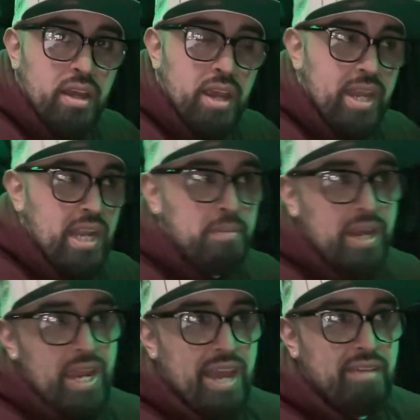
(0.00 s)
and I
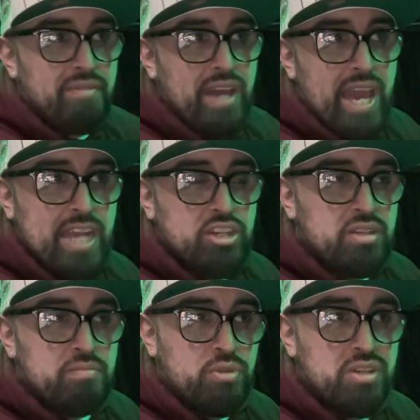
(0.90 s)
might have
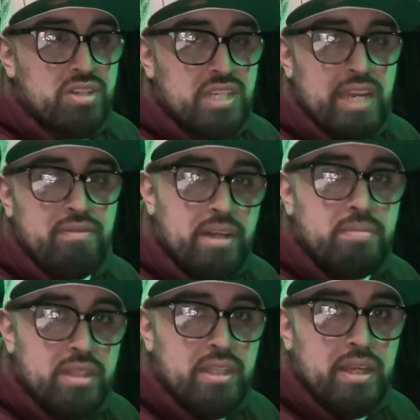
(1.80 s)
actually more saved up
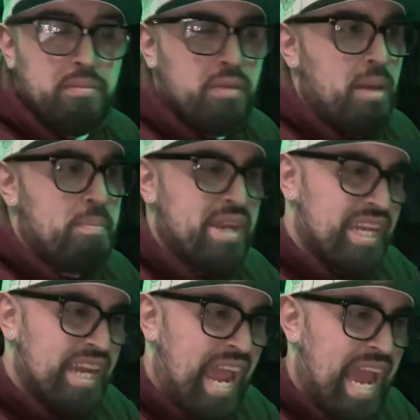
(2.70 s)
than them
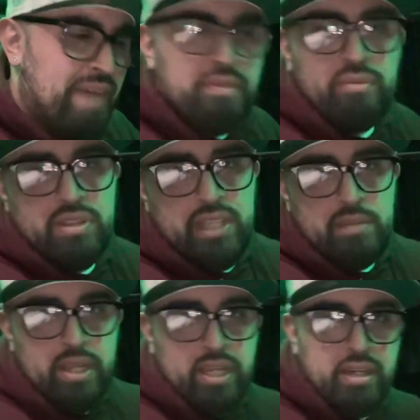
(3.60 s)
making half of what they
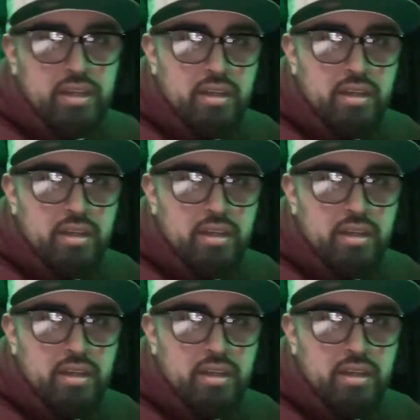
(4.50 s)
make